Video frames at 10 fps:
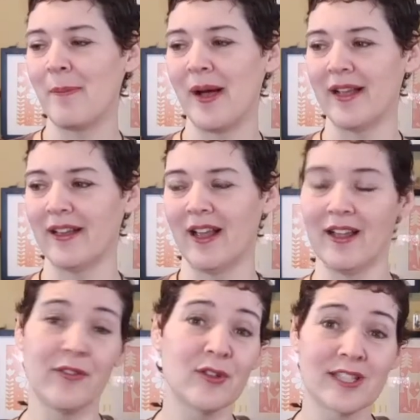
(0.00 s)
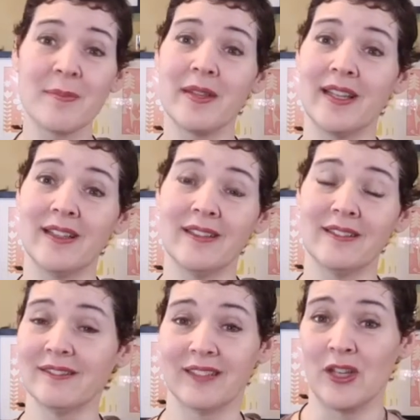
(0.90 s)
But if there's something
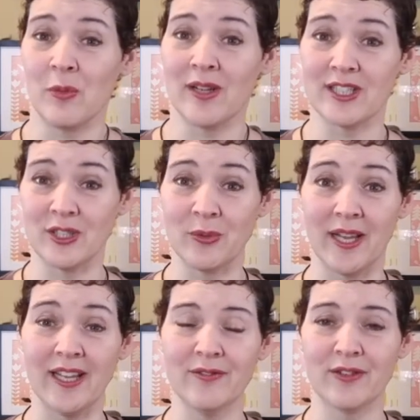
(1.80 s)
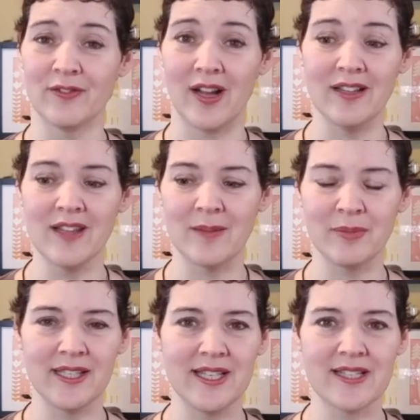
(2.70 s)
that you want to donate for fun, then
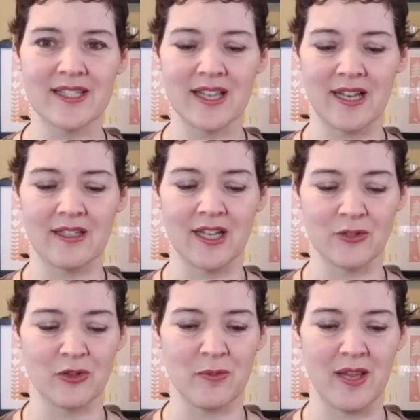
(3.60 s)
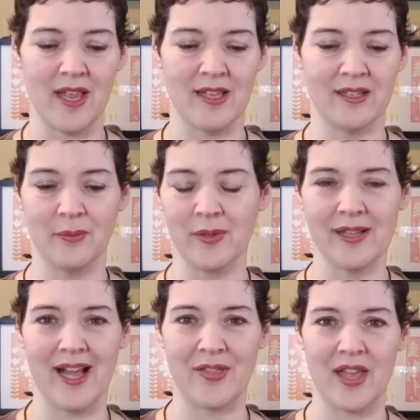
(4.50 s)
please get in touch with me and
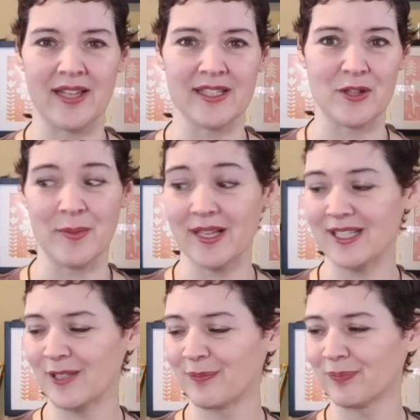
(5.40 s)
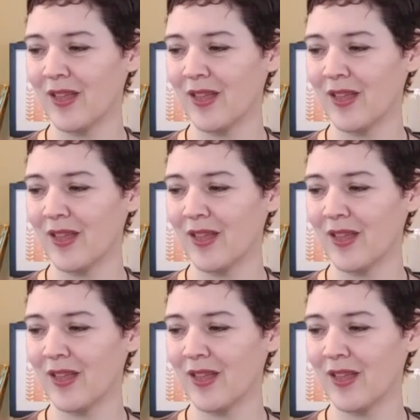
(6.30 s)
we'll add that into the mix.